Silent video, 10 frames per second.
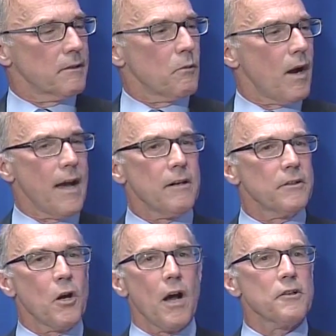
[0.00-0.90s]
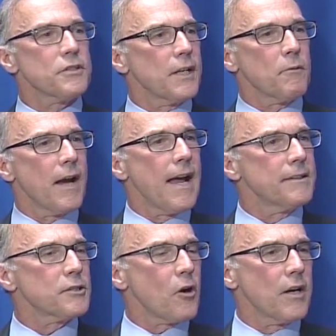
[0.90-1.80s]
well, I don't know, understand why I
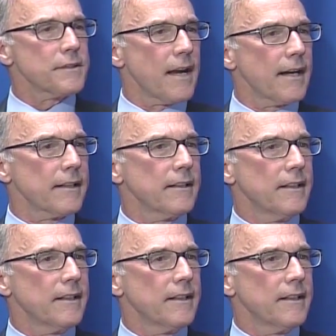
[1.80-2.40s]
had this heart attack.